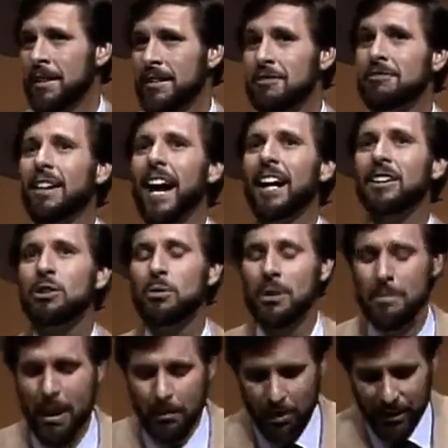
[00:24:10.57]
In fact, you
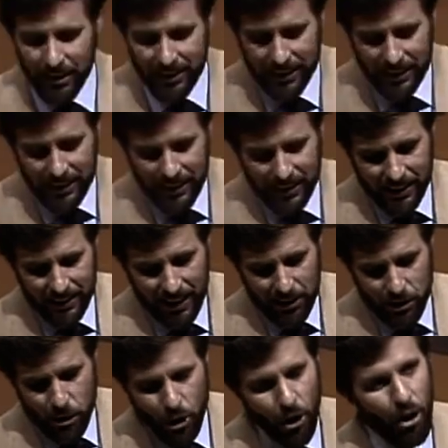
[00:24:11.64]
remember that
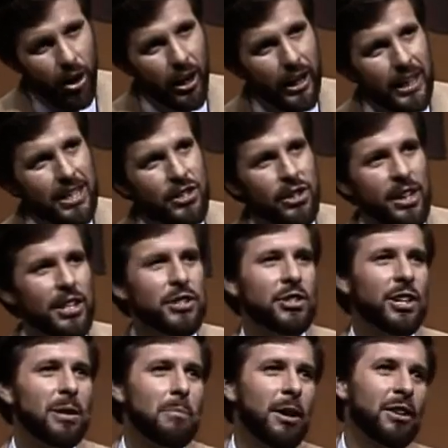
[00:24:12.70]
joy is
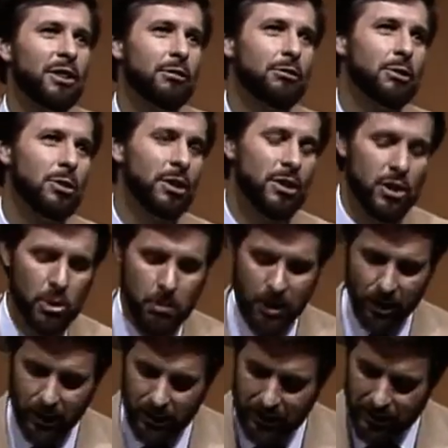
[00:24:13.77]
listed among the fruit of the
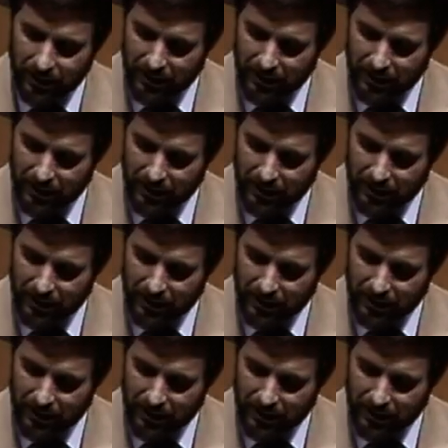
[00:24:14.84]
Spirit.